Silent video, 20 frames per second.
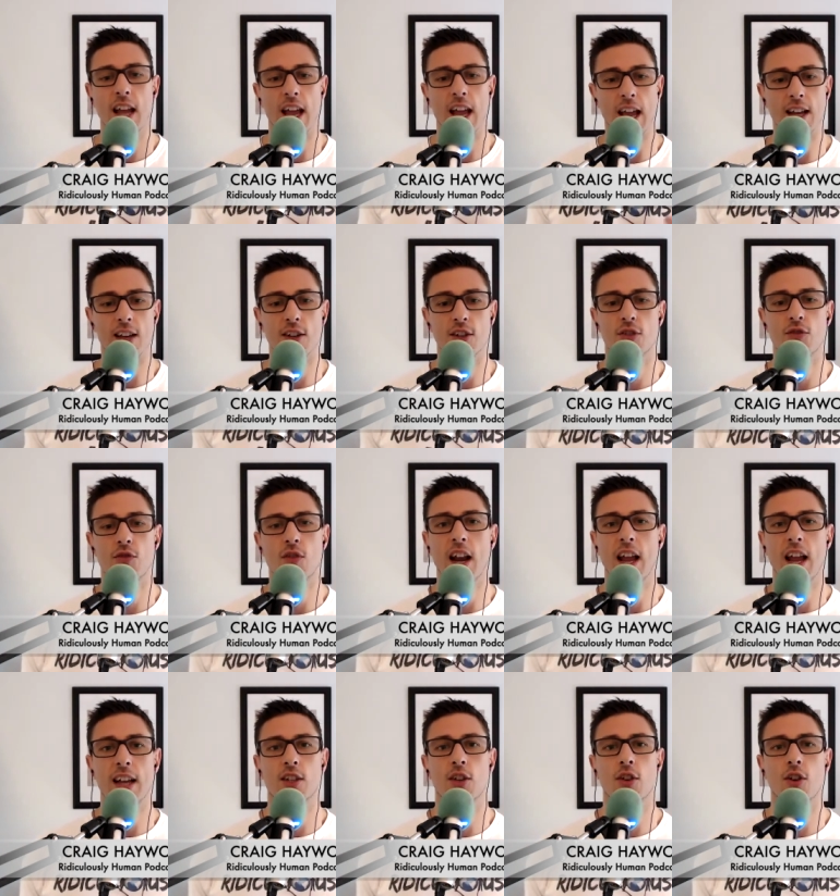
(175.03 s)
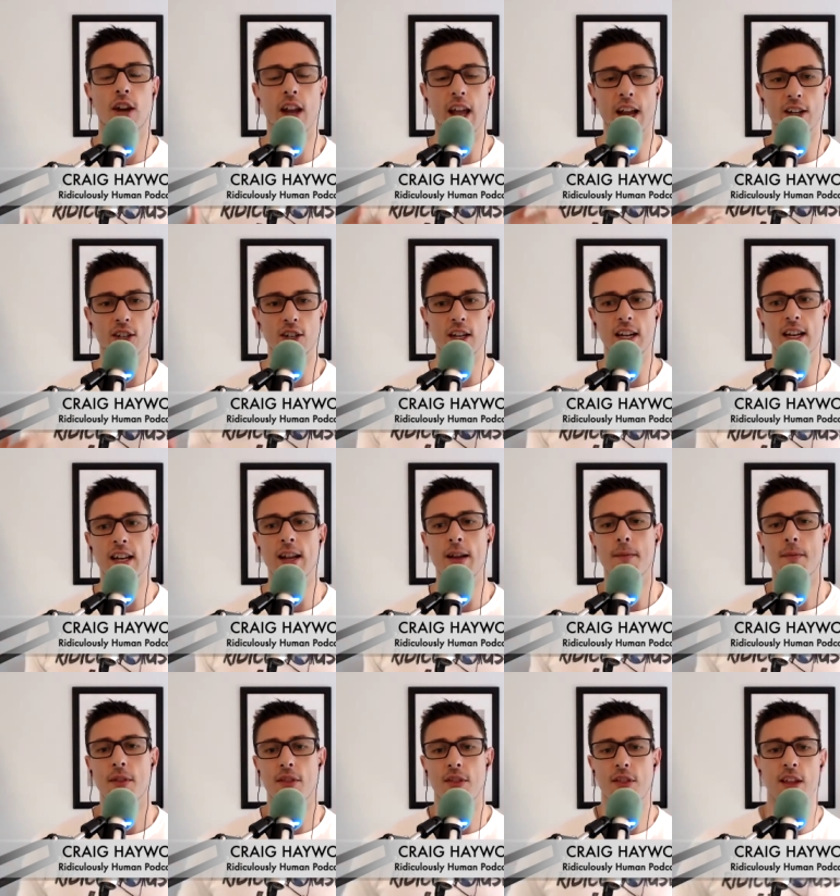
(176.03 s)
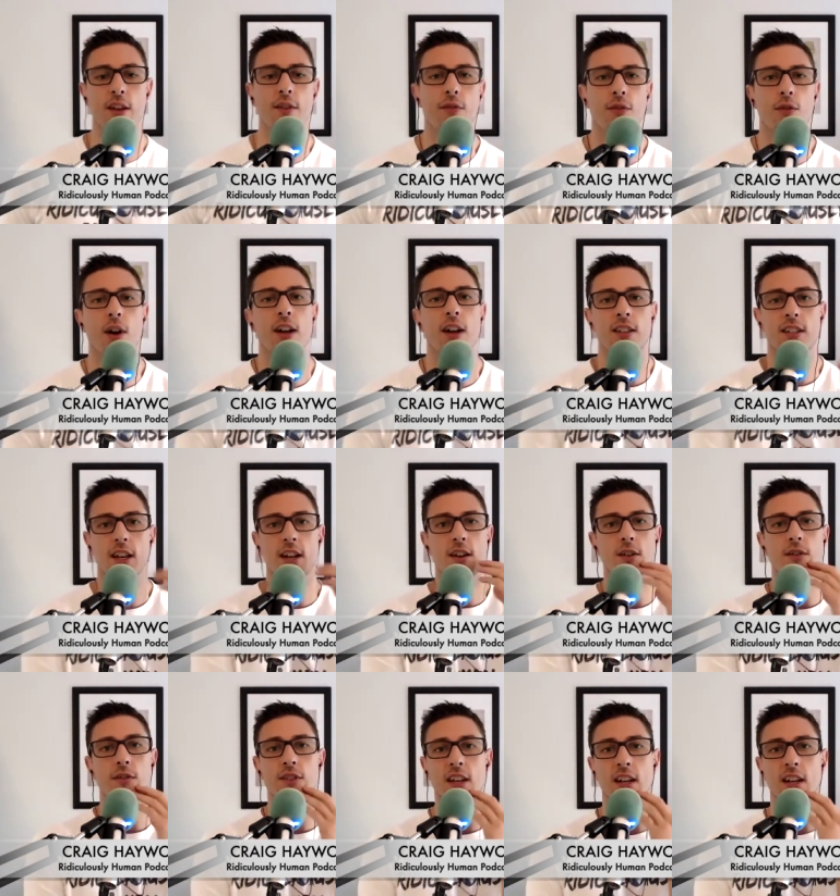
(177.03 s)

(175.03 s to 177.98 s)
and just relax and not actually think for ourselves.